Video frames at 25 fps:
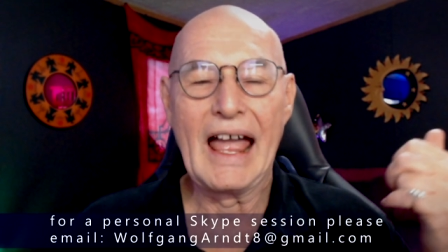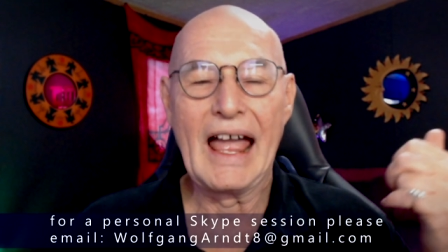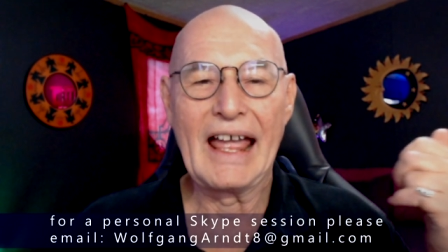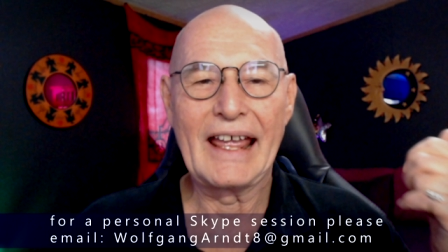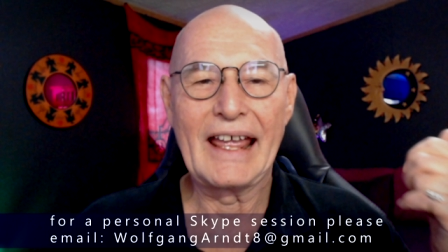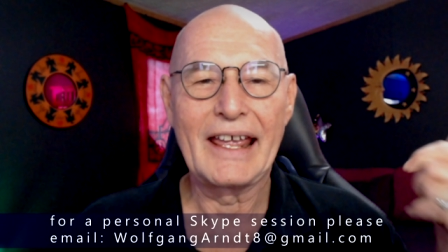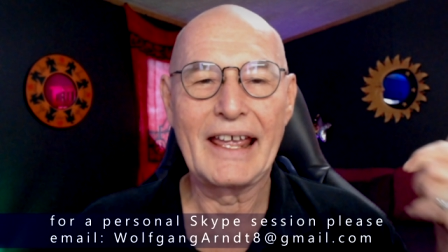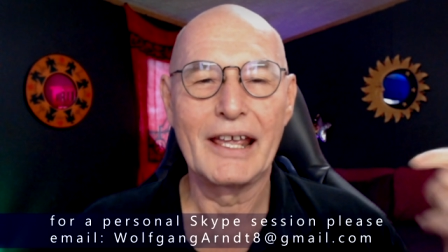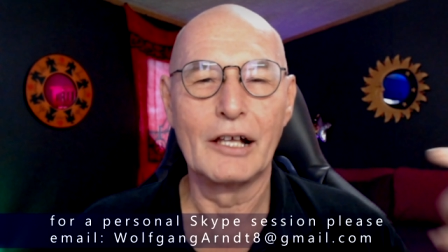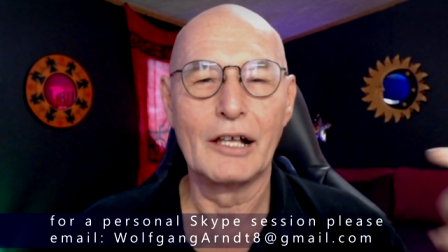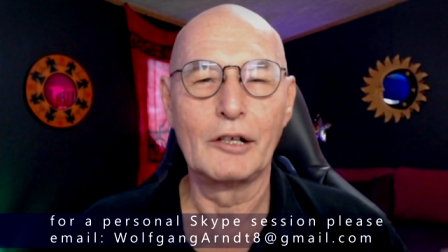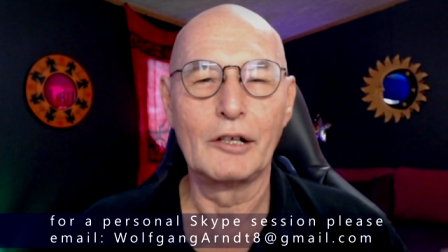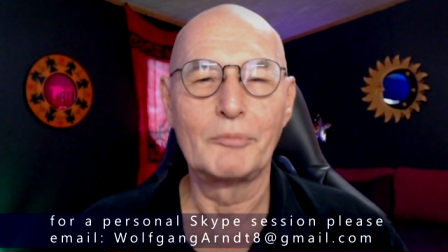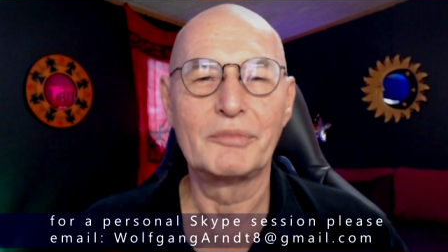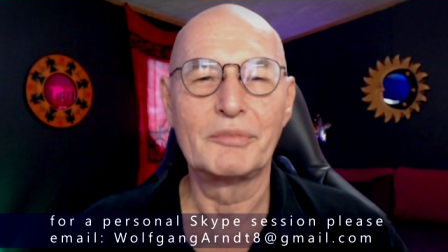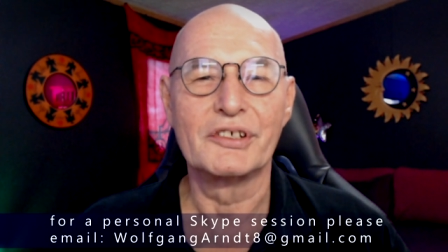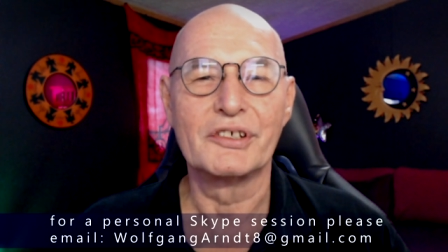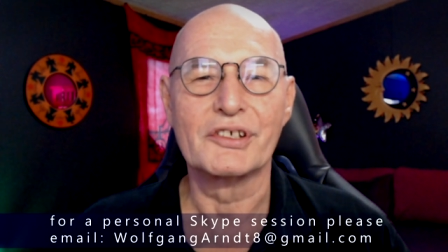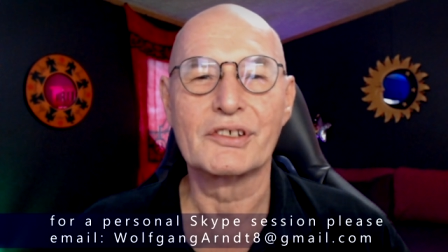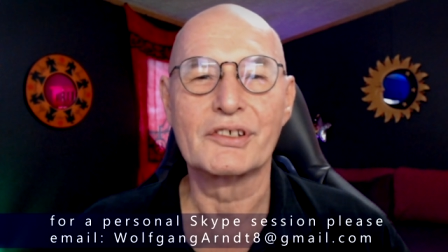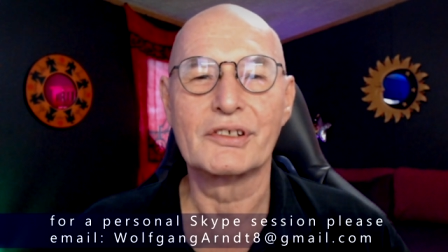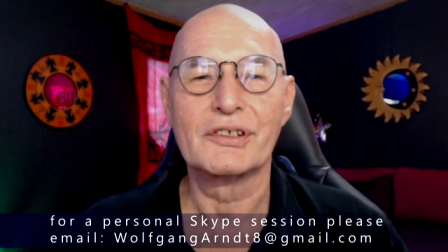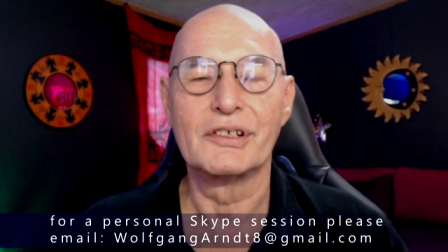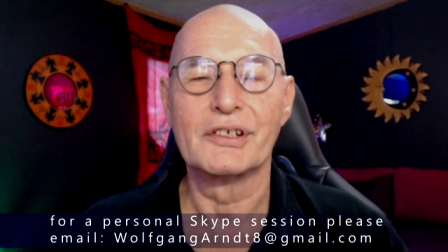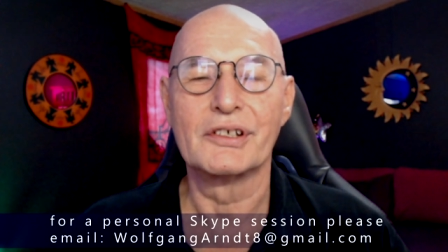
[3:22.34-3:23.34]

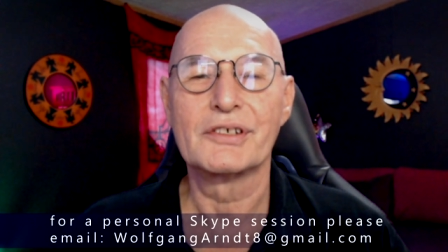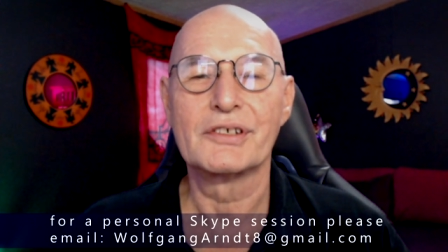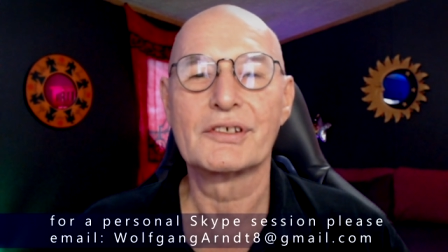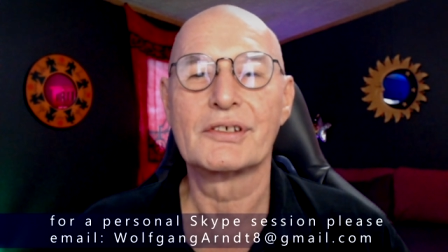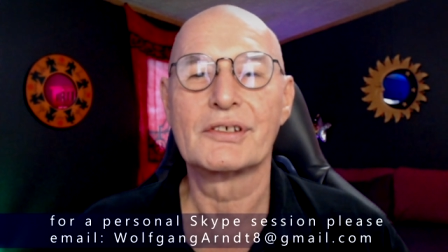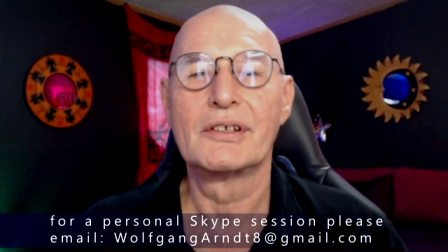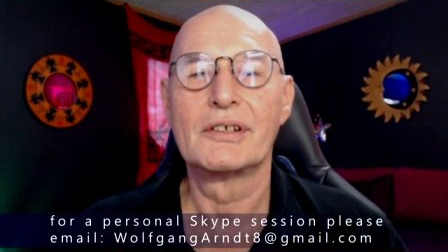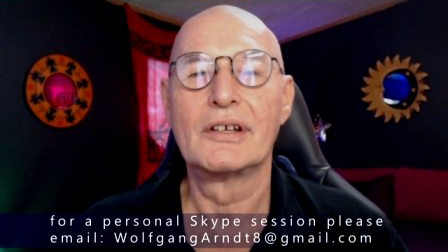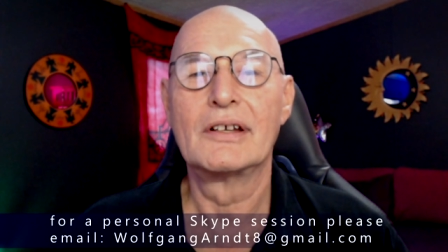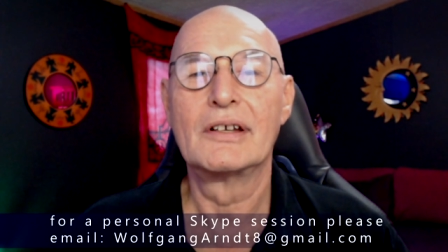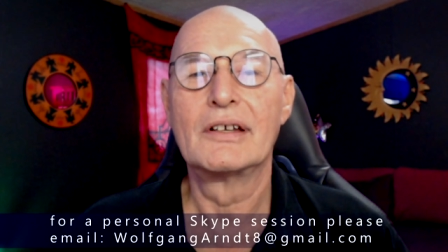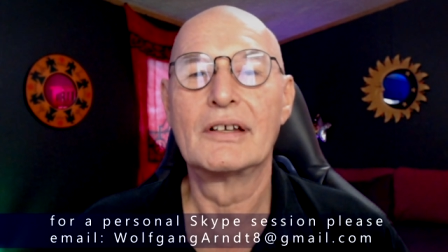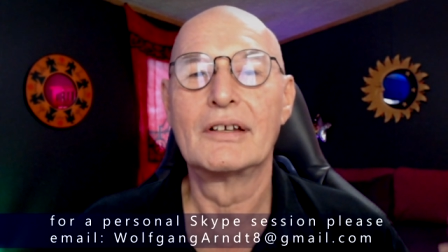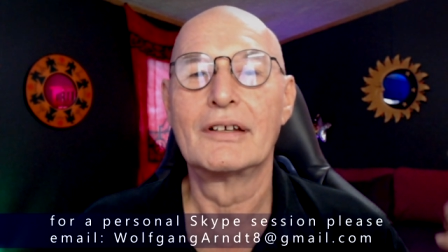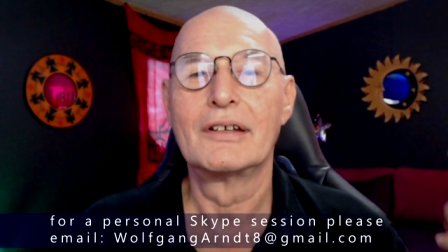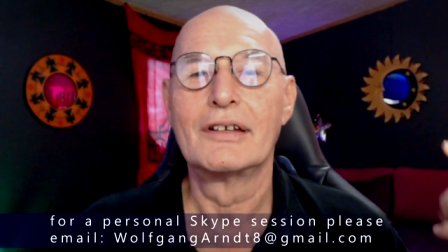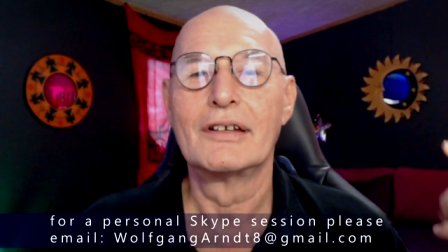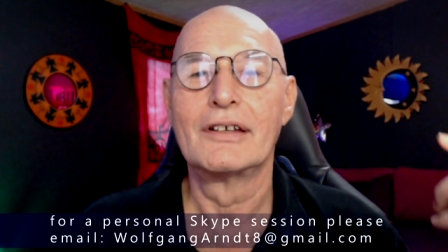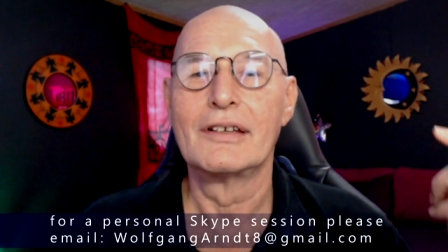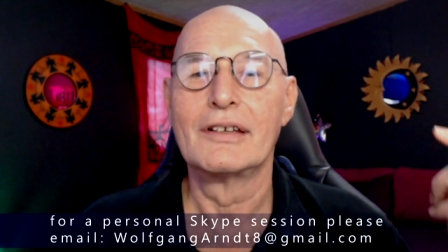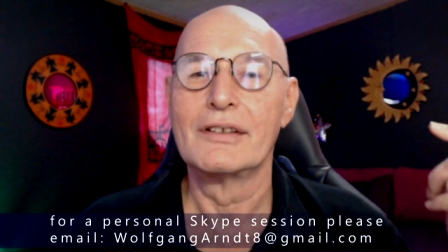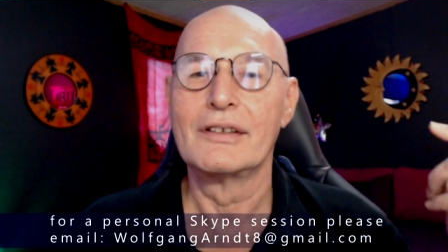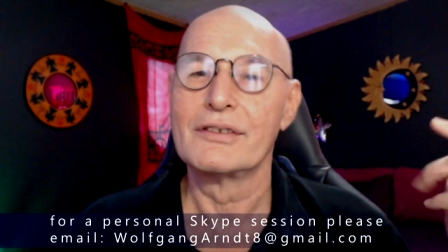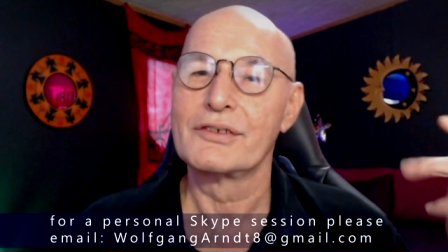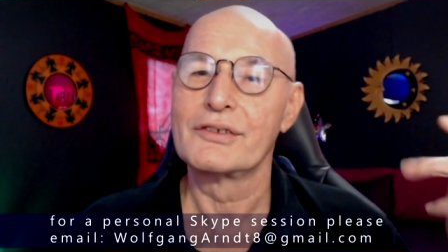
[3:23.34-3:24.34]
helplessness,
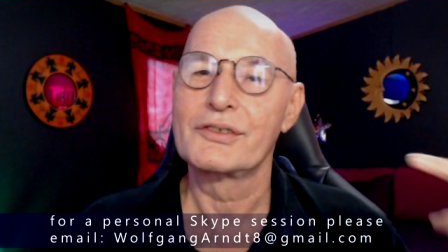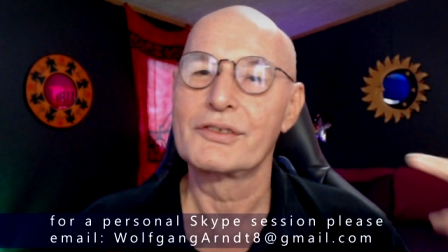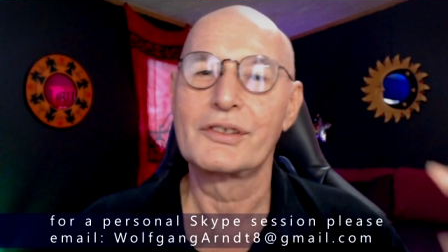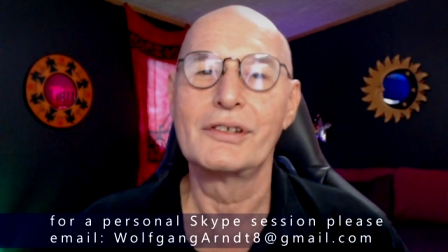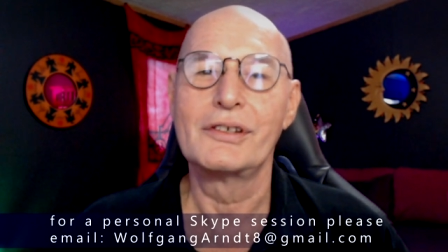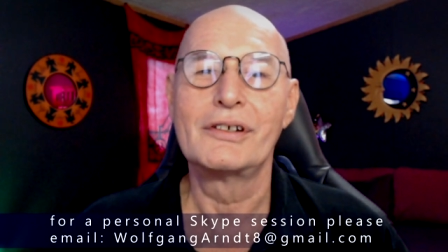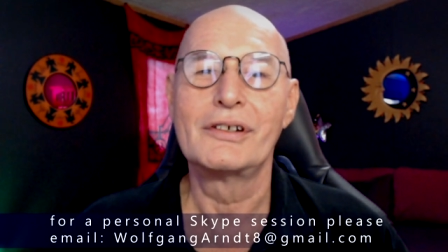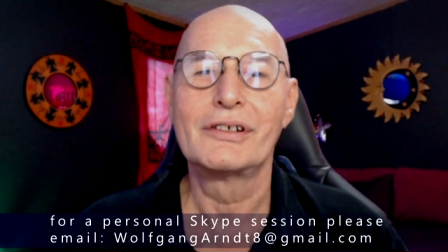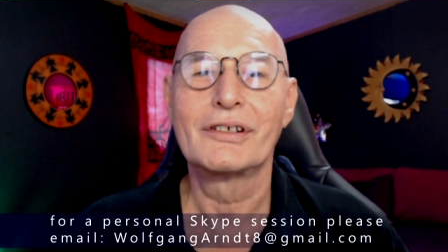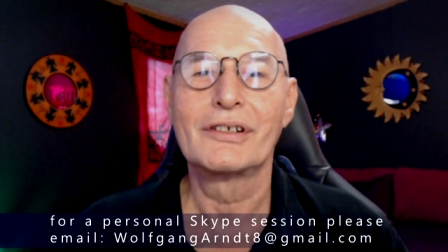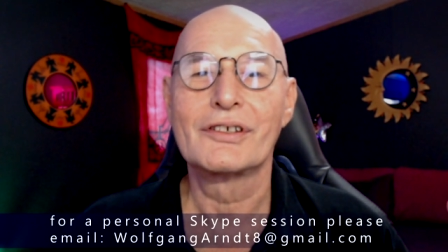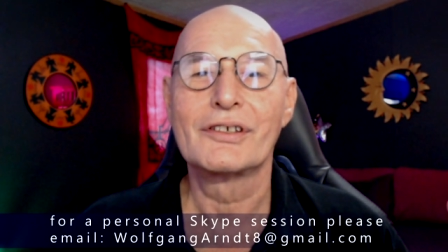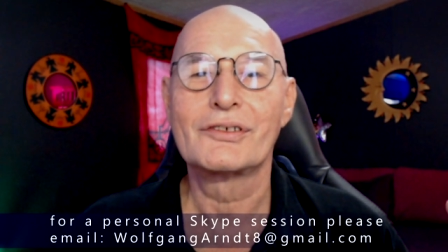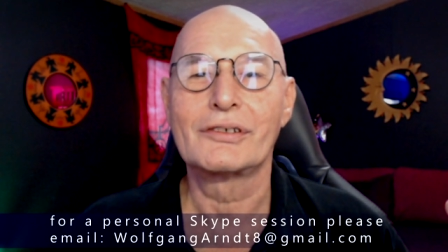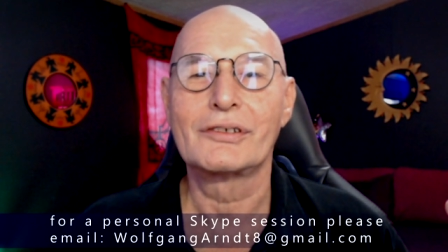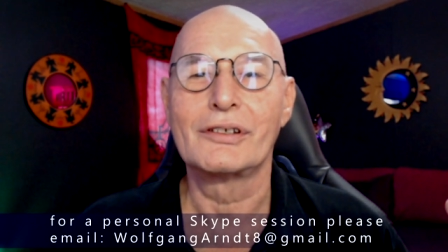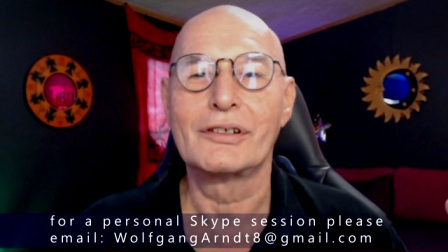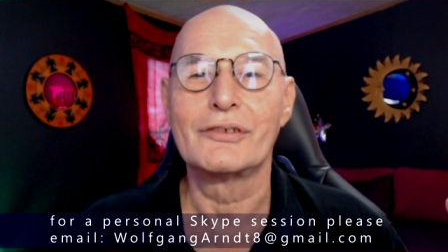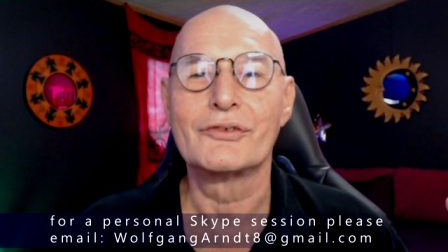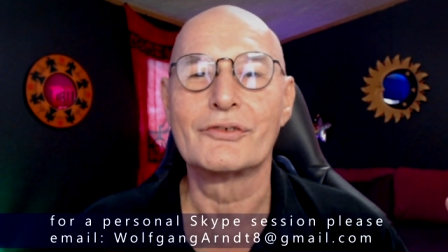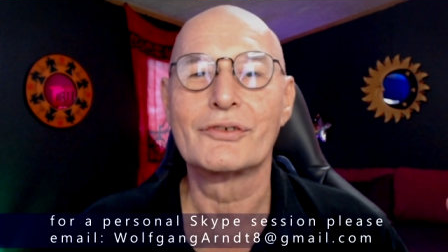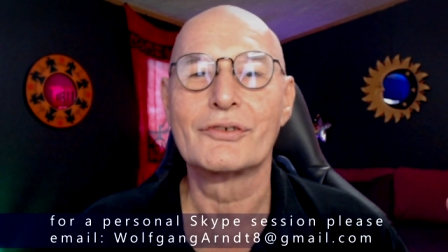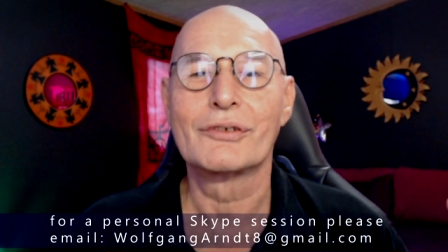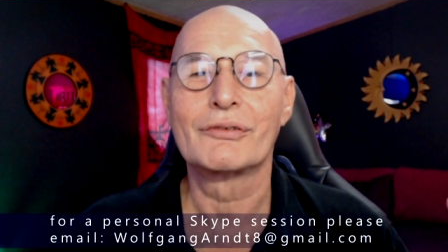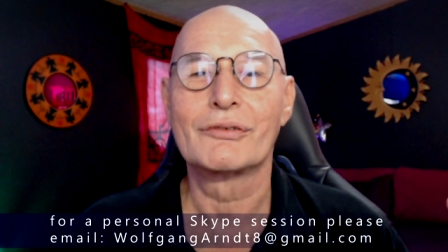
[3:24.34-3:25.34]
serious
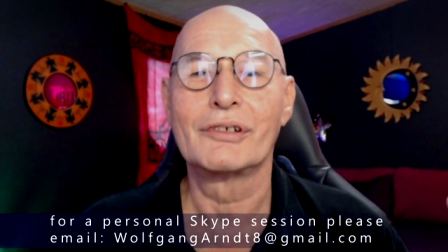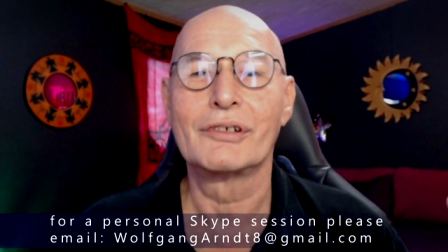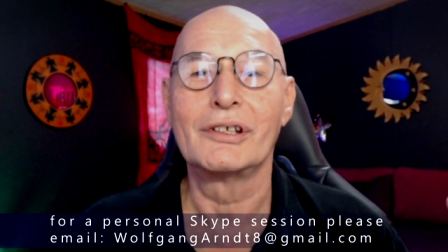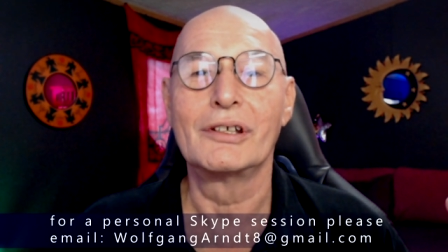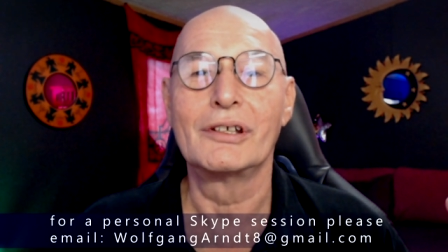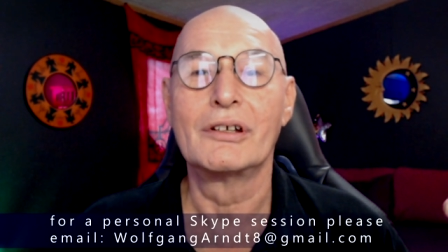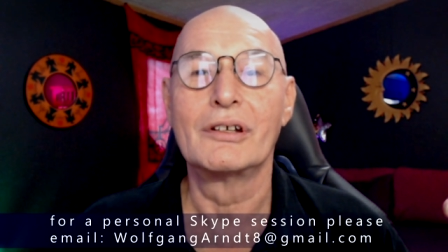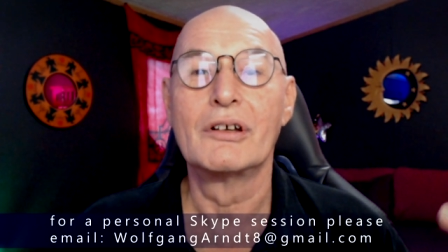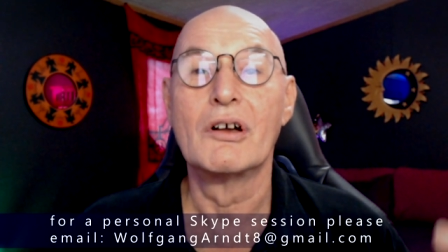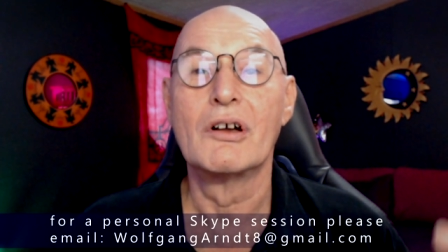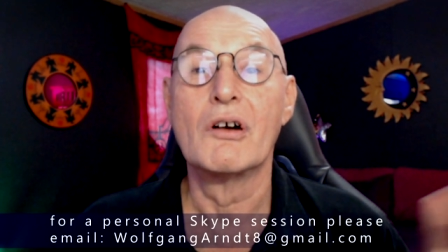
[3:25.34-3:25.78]
injury,